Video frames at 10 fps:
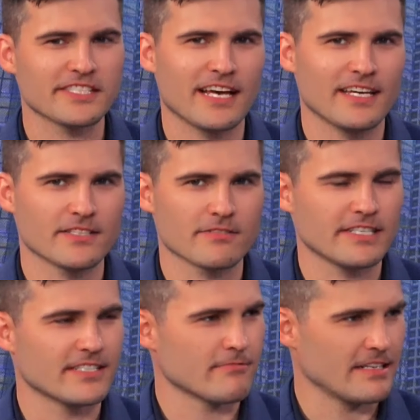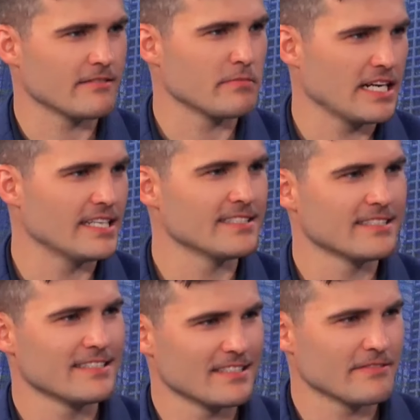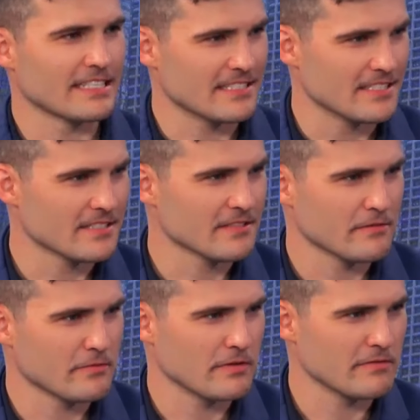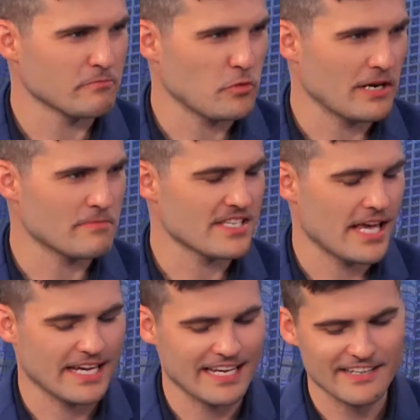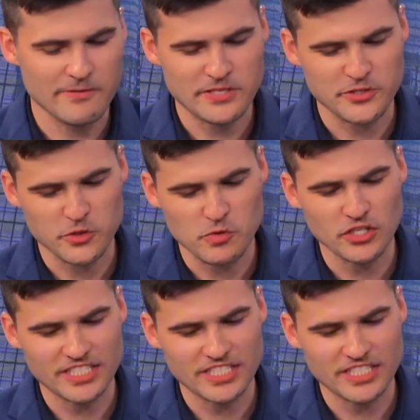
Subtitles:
history is written by the victors, for what I'm seeing in the business world